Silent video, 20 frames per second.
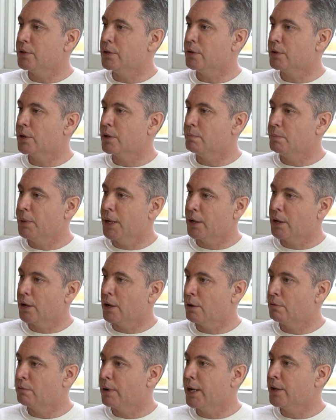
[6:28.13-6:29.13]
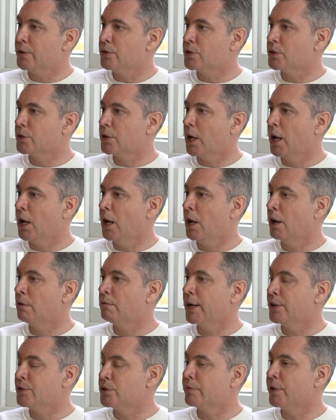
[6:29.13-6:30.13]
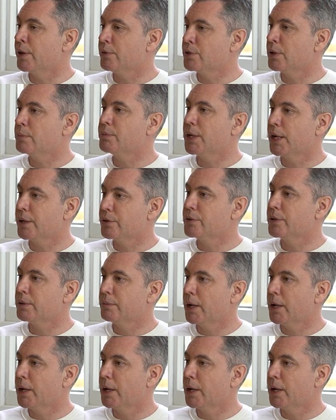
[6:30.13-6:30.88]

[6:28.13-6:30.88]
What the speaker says: you can pick a range of those subjects.